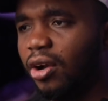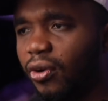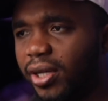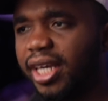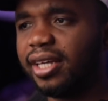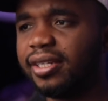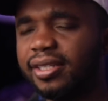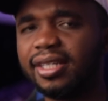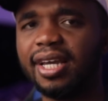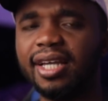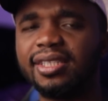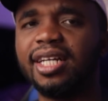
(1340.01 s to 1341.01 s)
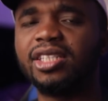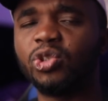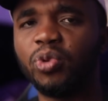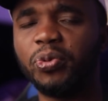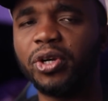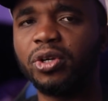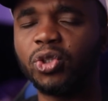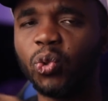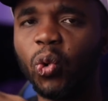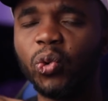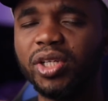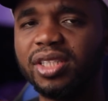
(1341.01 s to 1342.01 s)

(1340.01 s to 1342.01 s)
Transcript: Okay, guys, that is where we're going to hold